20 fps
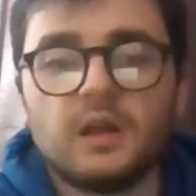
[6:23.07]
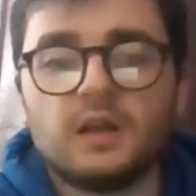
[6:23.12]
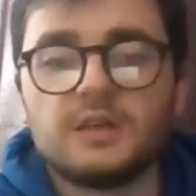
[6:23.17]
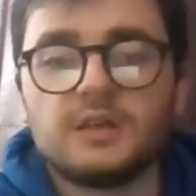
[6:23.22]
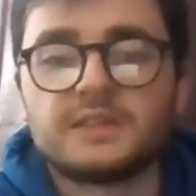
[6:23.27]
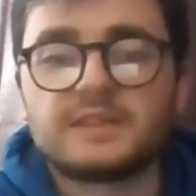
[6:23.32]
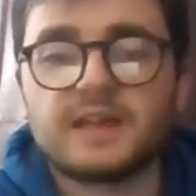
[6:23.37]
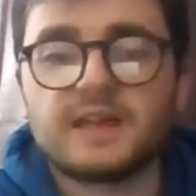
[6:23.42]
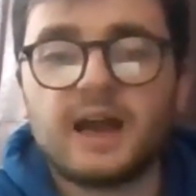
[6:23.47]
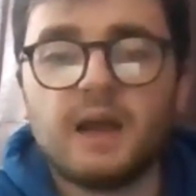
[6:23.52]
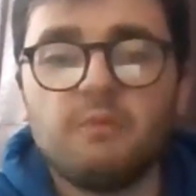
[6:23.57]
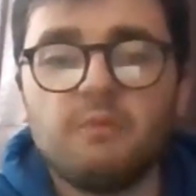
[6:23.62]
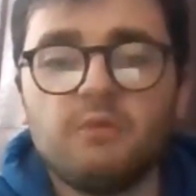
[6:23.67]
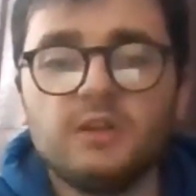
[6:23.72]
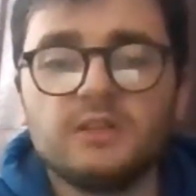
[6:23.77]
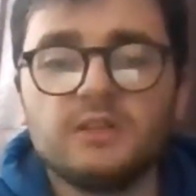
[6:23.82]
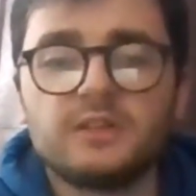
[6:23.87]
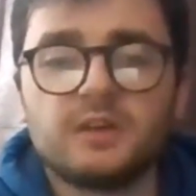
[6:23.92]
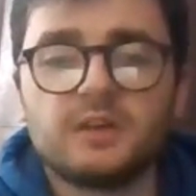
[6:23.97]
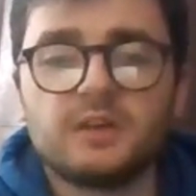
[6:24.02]
As time
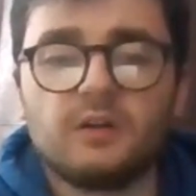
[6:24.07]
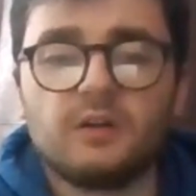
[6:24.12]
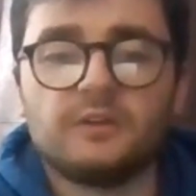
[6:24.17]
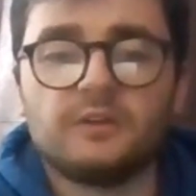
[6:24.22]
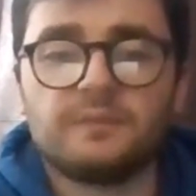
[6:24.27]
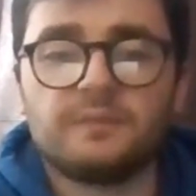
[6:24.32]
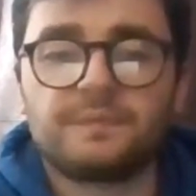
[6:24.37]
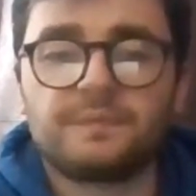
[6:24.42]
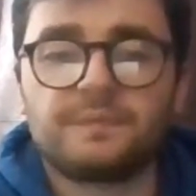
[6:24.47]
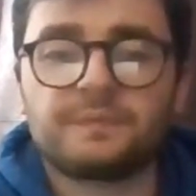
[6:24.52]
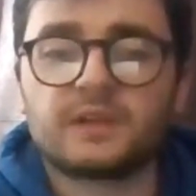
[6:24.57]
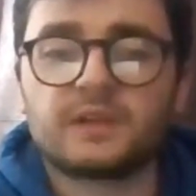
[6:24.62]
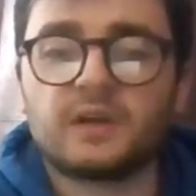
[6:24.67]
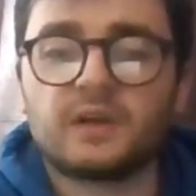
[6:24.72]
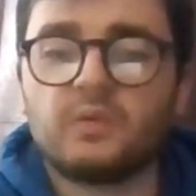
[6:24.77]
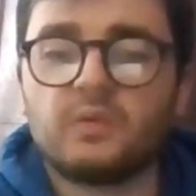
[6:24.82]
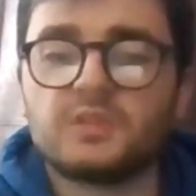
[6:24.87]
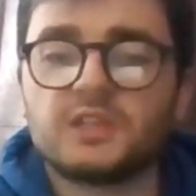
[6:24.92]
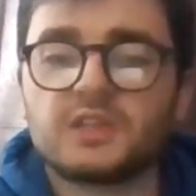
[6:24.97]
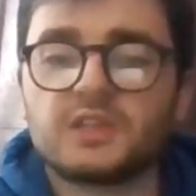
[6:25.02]
went on,
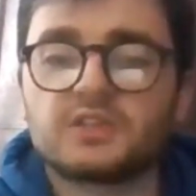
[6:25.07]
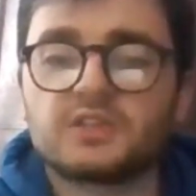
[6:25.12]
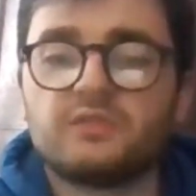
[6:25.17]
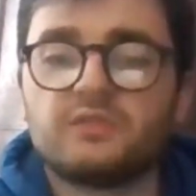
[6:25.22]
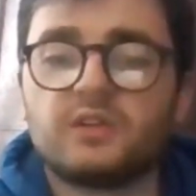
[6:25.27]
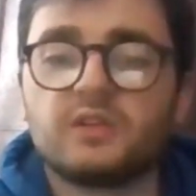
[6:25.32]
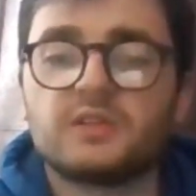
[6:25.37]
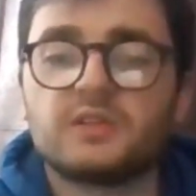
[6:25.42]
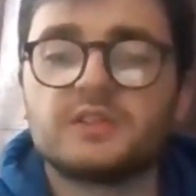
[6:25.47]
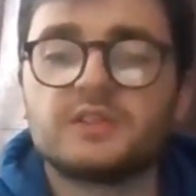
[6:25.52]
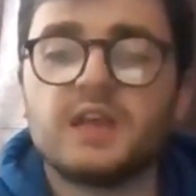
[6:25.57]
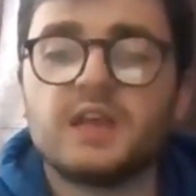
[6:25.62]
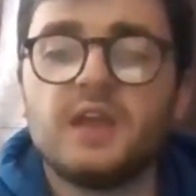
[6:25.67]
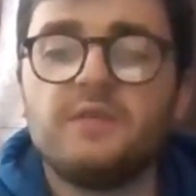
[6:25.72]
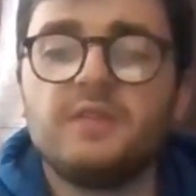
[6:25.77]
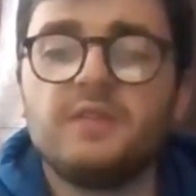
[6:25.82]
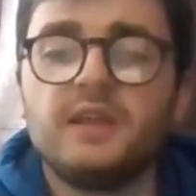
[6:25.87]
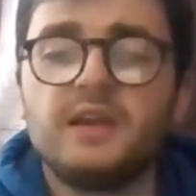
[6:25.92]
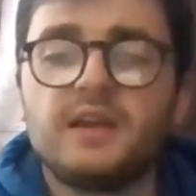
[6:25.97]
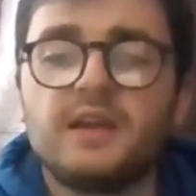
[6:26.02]
I was asked to volunteer
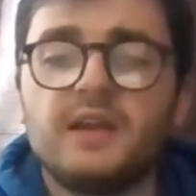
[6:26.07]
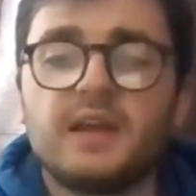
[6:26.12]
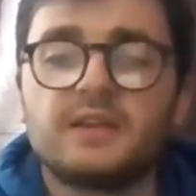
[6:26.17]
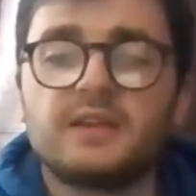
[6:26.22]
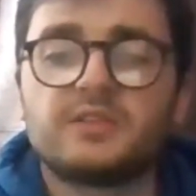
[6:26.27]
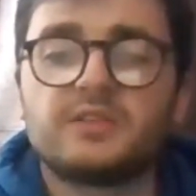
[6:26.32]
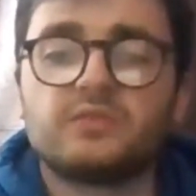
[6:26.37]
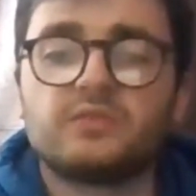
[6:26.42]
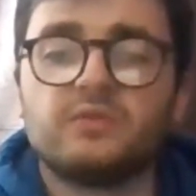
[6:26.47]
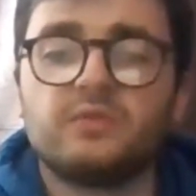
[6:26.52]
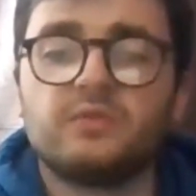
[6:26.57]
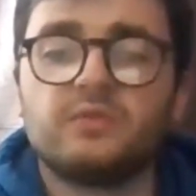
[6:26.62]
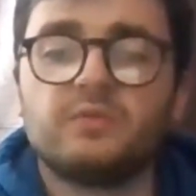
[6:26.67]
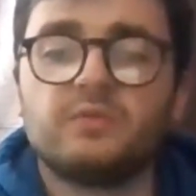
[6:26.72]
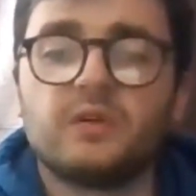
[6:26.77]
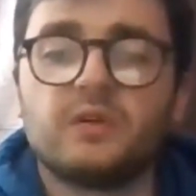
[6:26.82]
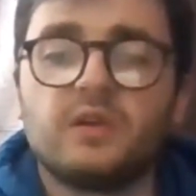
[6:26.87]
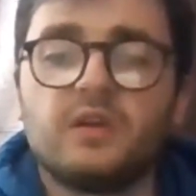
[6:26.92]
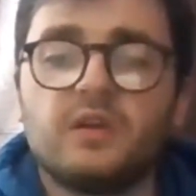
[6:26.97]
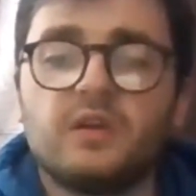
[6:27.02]
in the Connect group
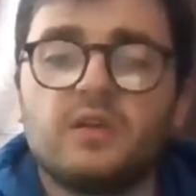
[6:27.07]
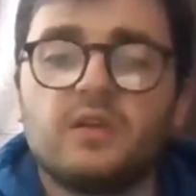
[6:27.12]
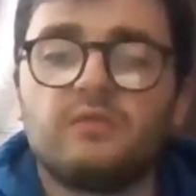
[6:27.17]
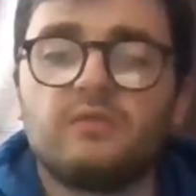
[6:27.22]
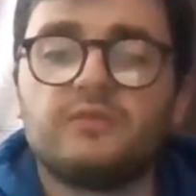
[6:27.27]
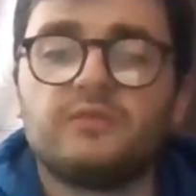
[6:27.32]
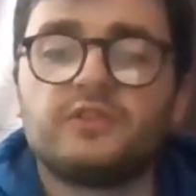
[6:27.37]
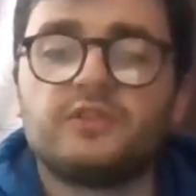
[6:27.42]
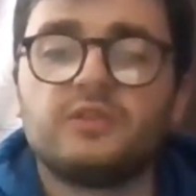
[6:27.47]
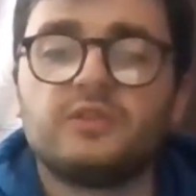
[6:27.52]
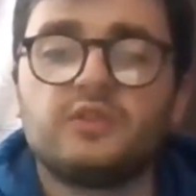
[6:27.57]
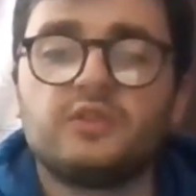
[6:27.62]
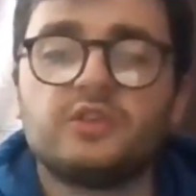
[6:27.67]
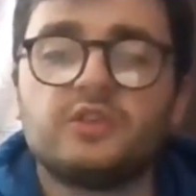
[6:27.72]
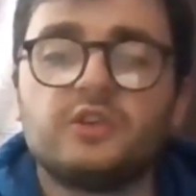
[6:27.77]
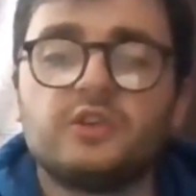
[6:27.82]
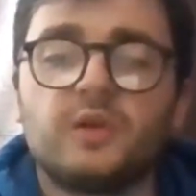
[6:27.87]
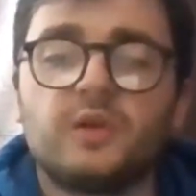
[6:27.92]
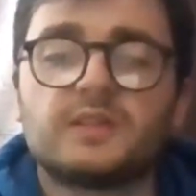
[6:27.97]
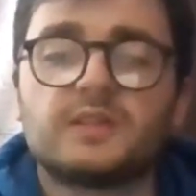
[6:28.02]
with children
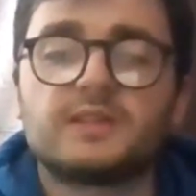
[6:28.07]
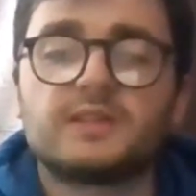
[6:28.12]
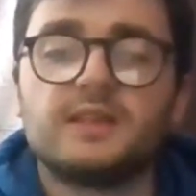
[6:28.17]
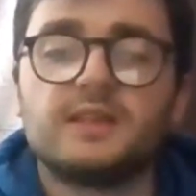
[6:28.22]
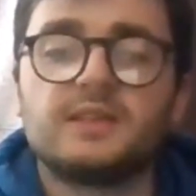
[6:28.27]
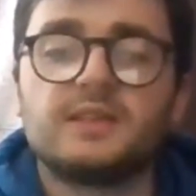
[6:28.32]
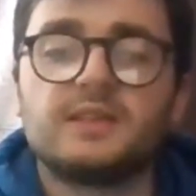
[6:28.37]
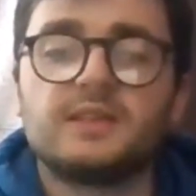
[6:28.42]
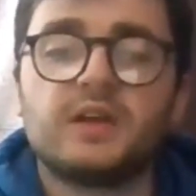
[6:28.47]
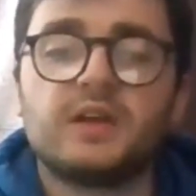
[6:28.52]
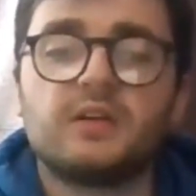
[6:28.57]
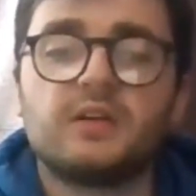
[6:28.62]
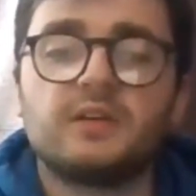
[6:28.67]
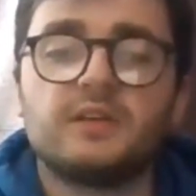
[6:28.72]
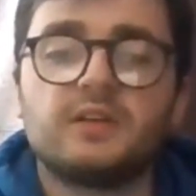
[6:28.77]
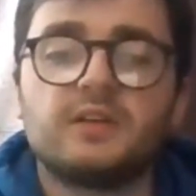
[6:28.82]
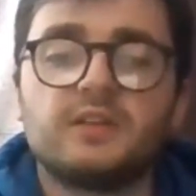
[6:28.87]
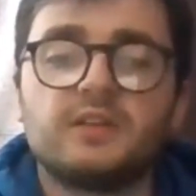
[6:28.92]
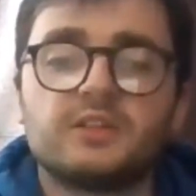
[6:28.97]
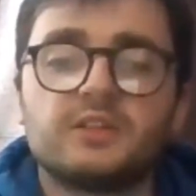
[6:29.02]
who had sensory
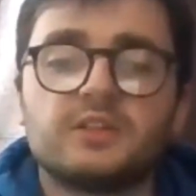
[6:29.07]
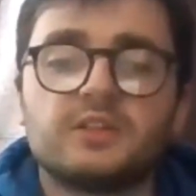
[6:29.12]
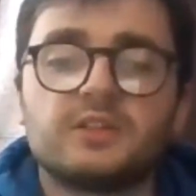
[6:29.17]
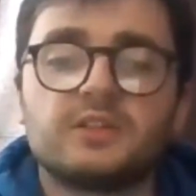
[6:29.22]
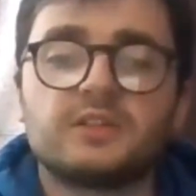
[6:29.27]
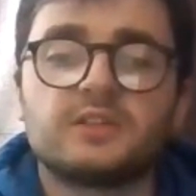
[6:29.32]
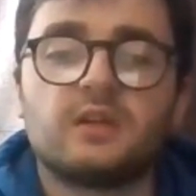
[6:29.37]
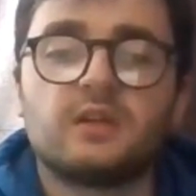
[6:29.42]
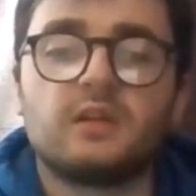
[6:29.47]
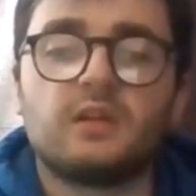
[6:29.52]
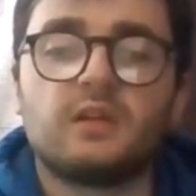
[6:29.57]
conditions.